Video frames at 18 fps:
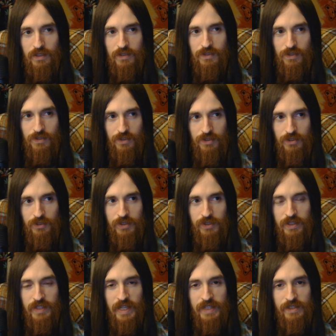So
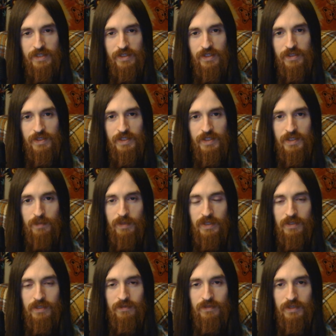in that sense, he's a
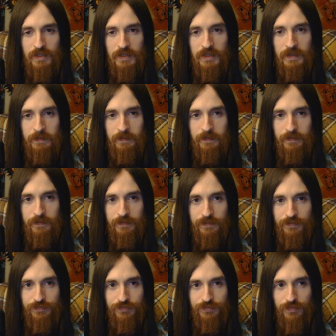bit of a,
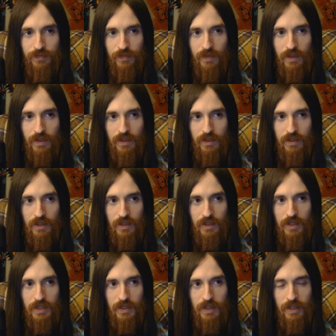
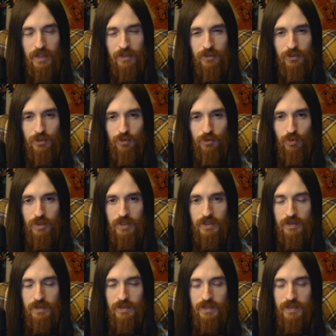I don't know what
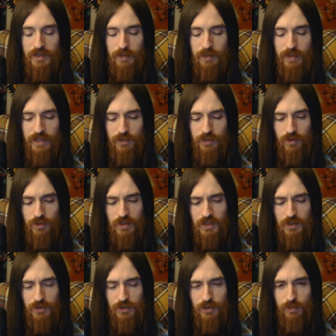word is the best word to
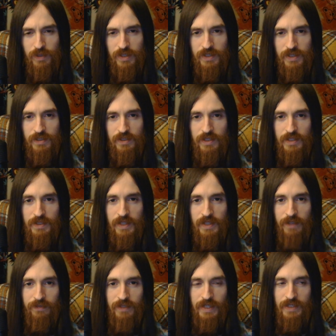use, but he
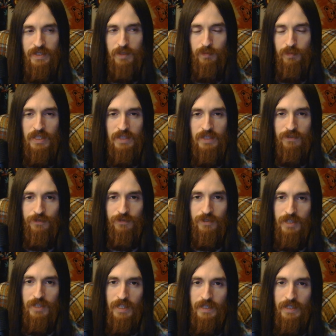definitely has a peaceful
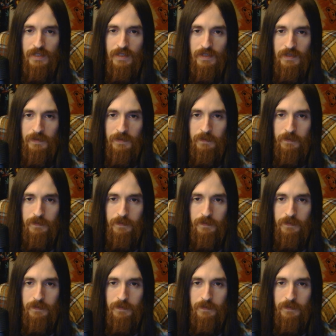side to him.